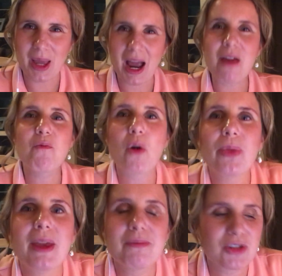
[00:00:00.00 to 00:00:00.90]
Like, I
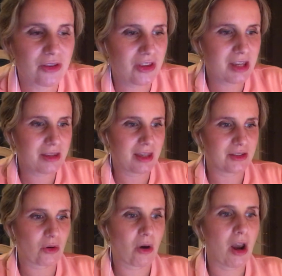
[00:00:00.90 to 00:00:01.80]
want them to think
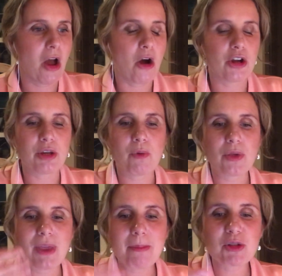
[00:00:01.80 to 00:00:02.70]
this, or you
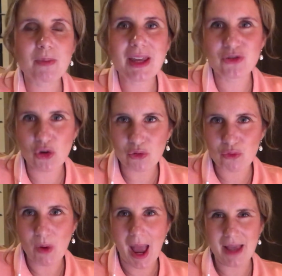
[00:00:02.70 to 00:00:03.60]
want them to be a
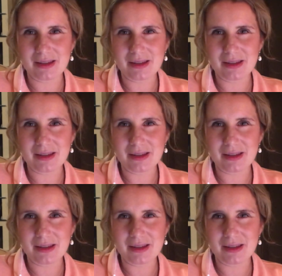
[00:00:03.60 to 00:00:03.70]
certain way.